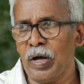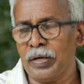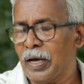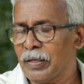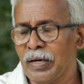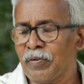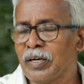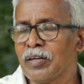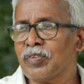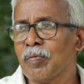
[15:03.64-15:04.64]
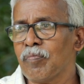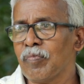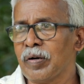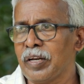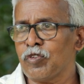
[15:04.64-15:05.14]
Ah, yeah, that will get
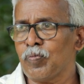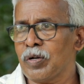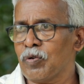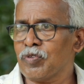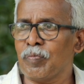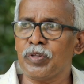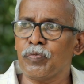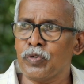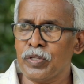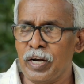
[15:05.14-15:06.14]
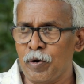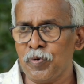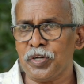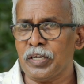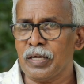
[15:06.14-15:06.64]
some grace mark or something for their
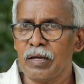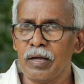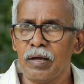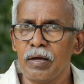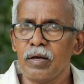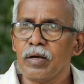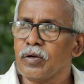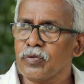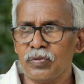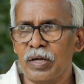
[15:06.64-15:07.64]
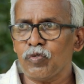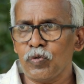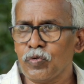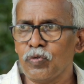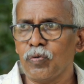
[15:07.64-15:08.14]
admission. So that's
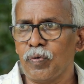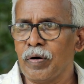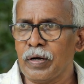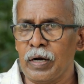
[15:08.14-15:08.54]
also our